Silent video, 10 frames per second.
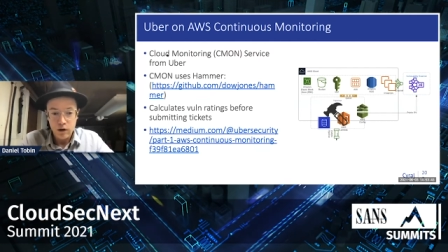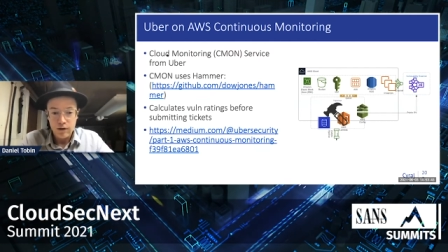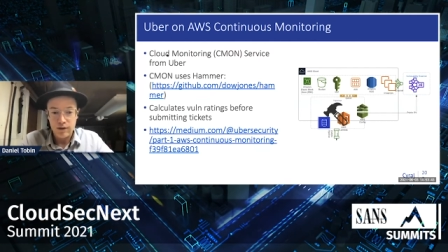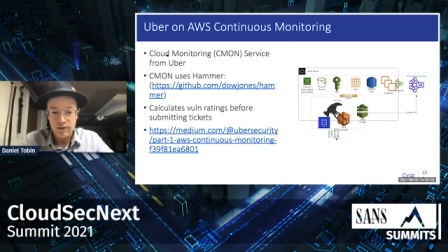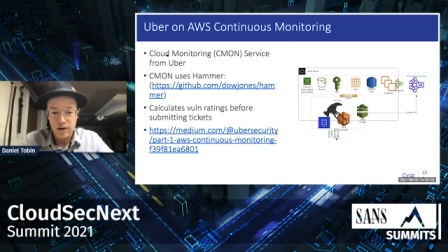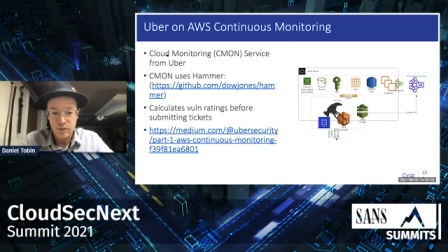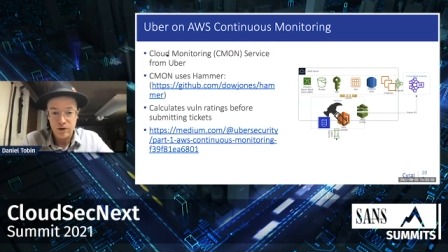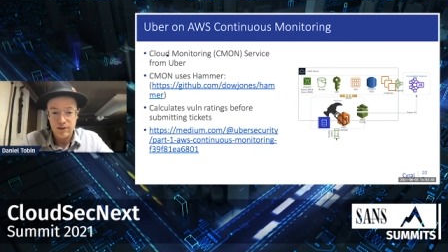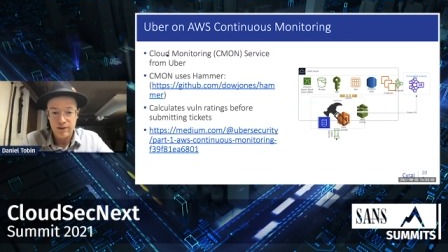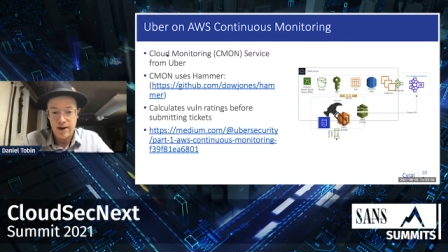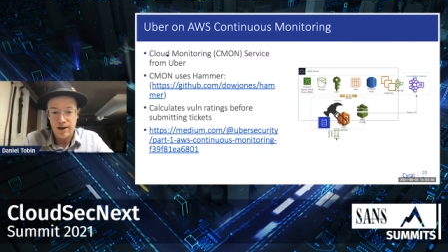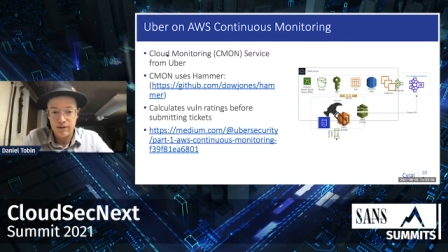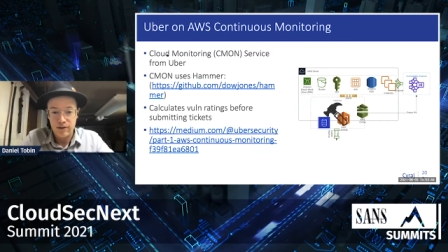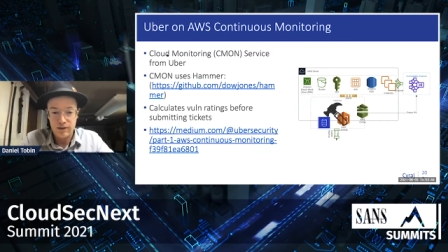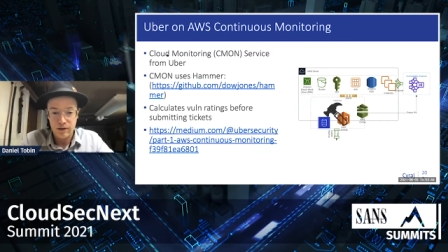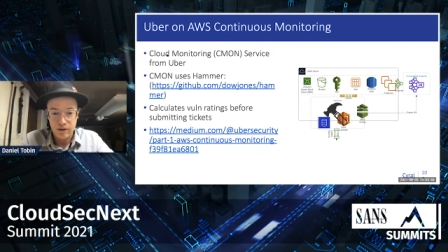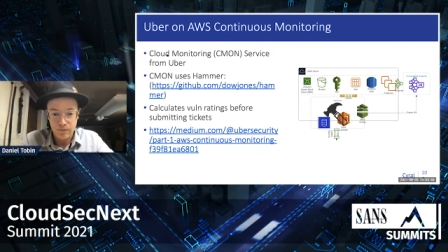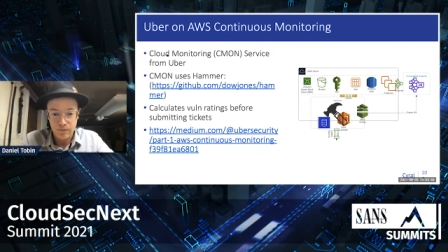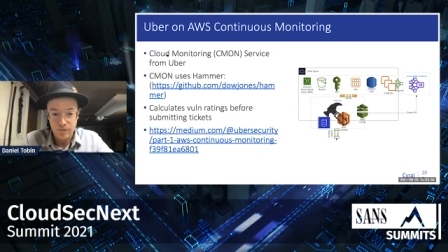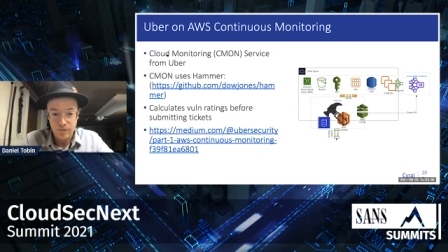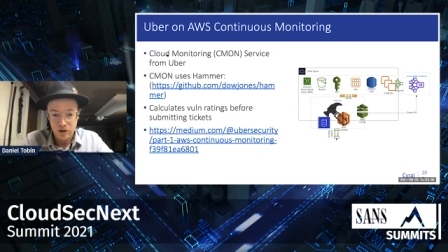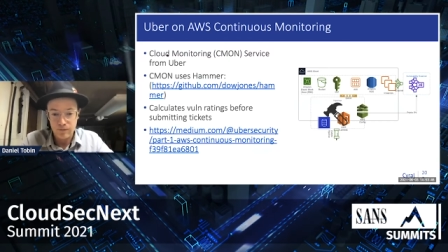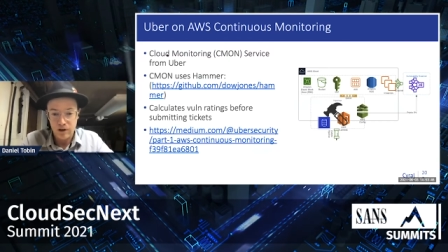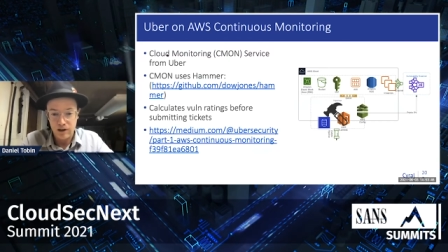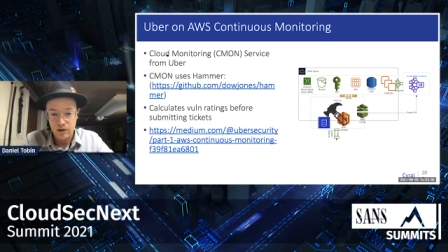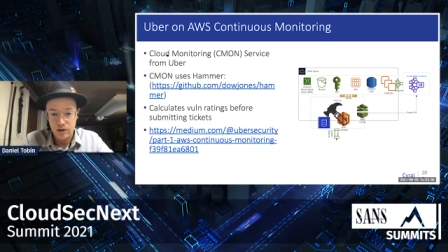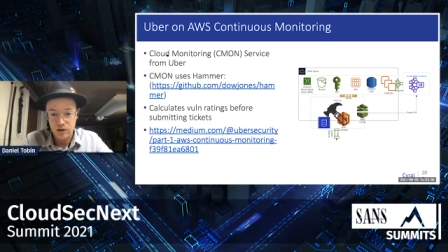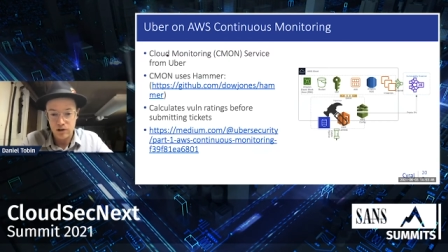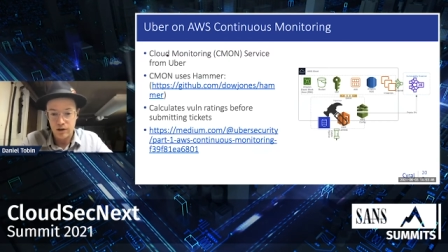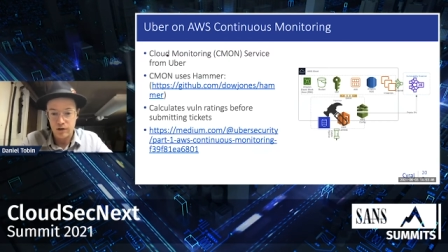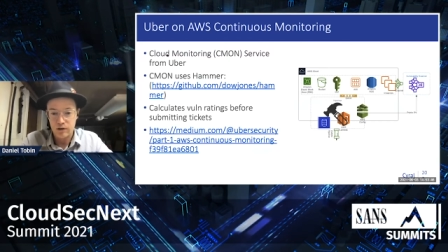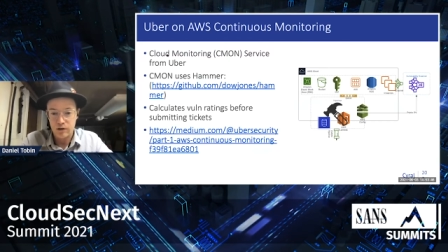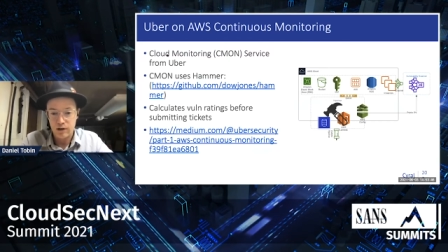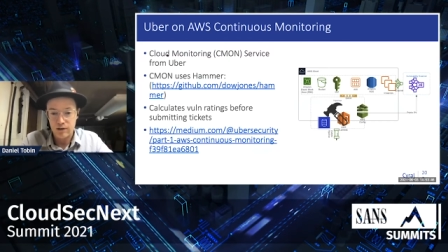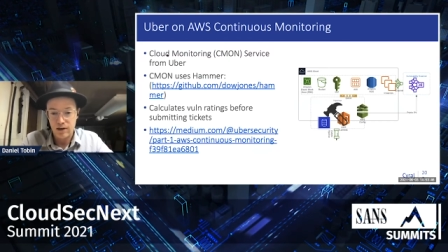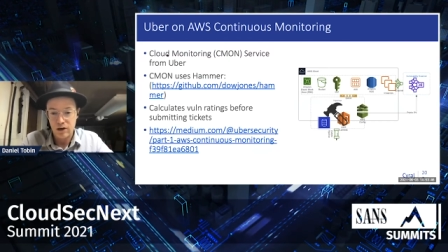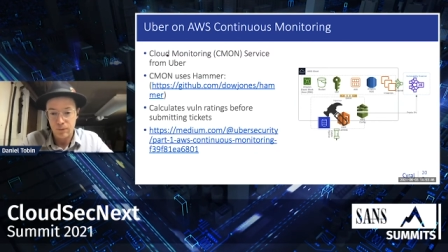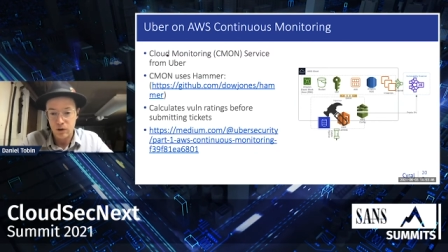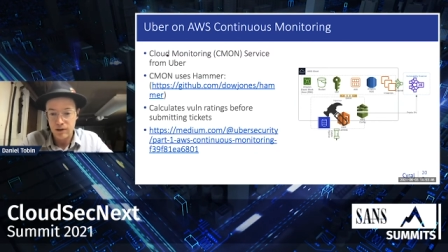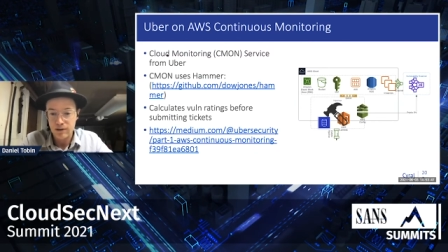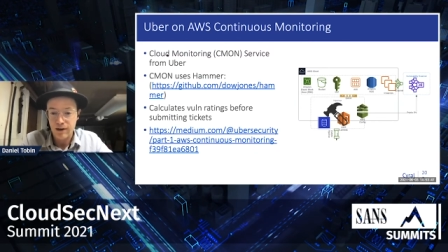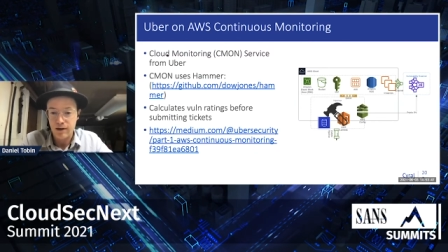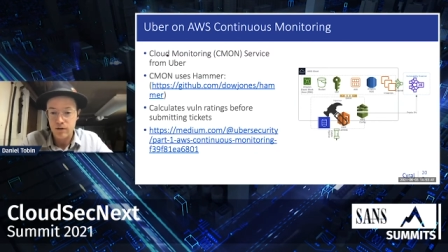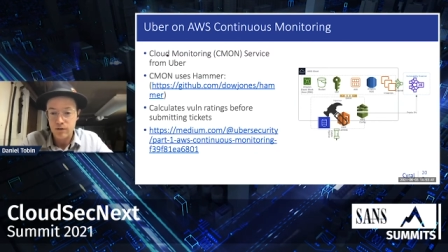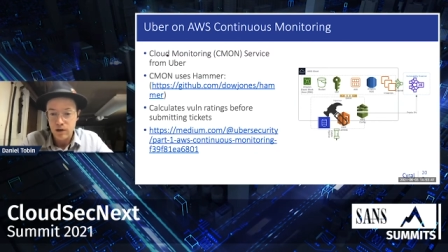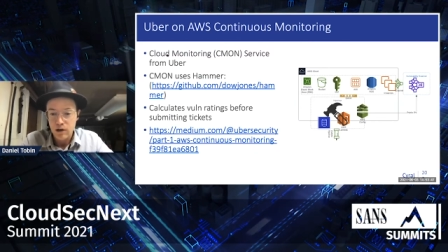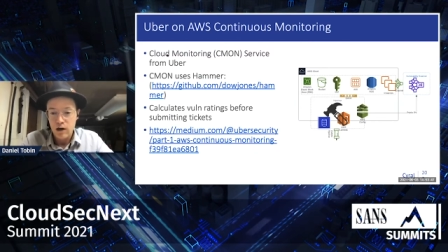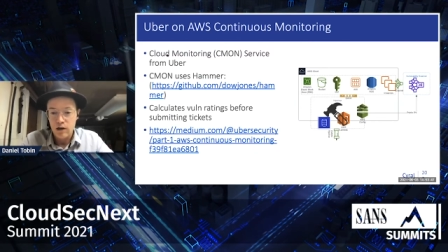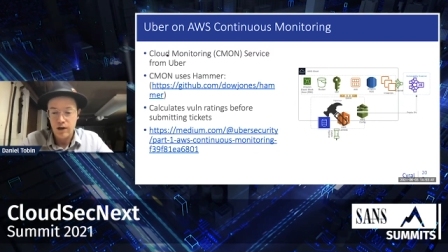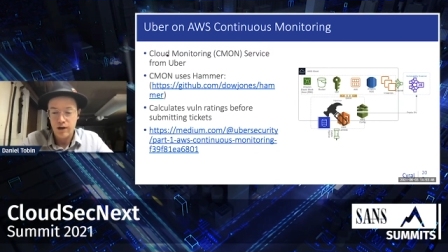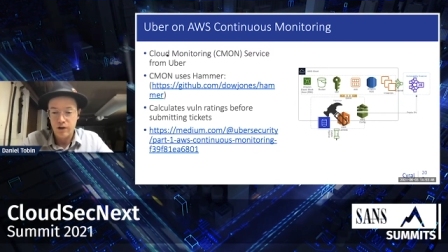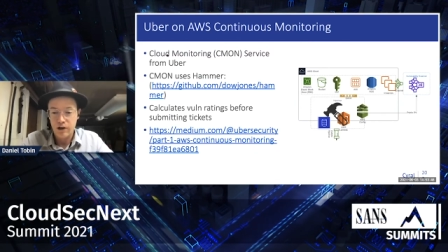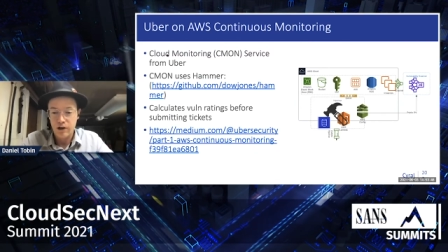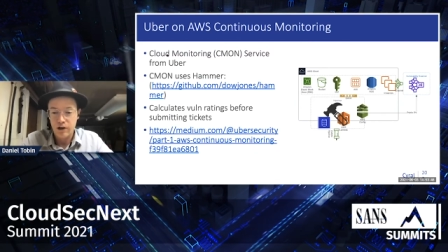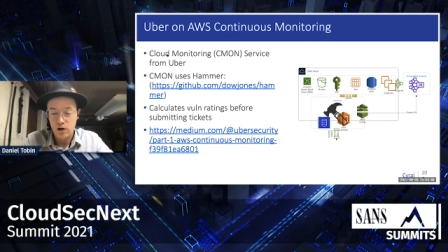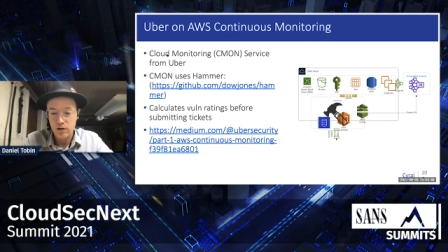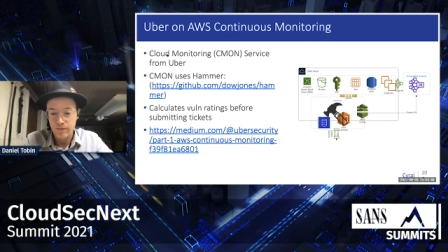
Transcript: These Lambdas act as a configuration violation checkers across AWS accounts and aggregate all the